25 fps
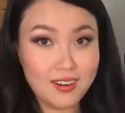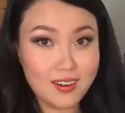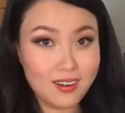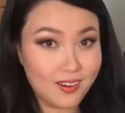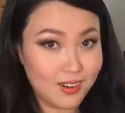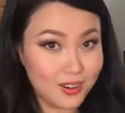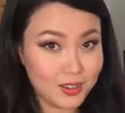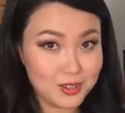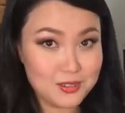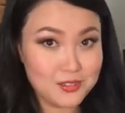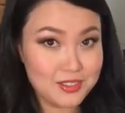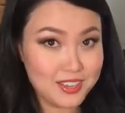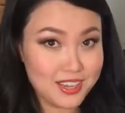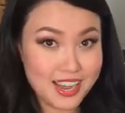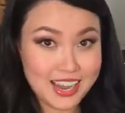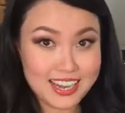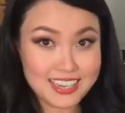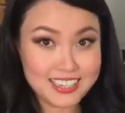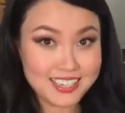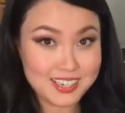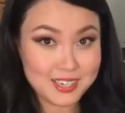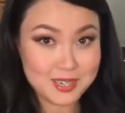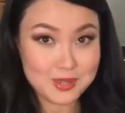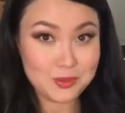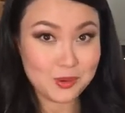all of the
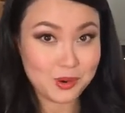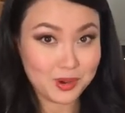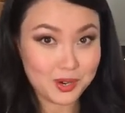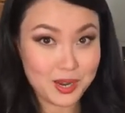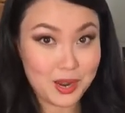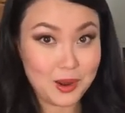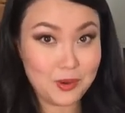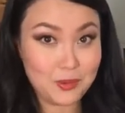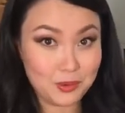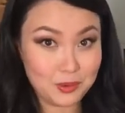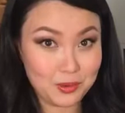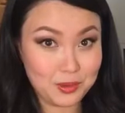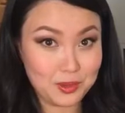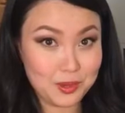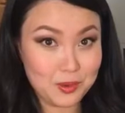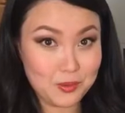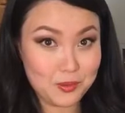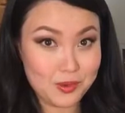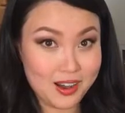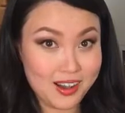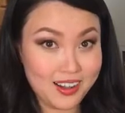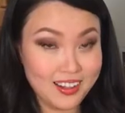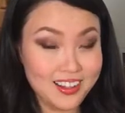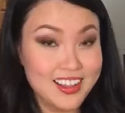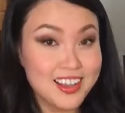ideas work out really
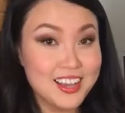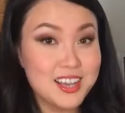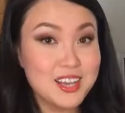well.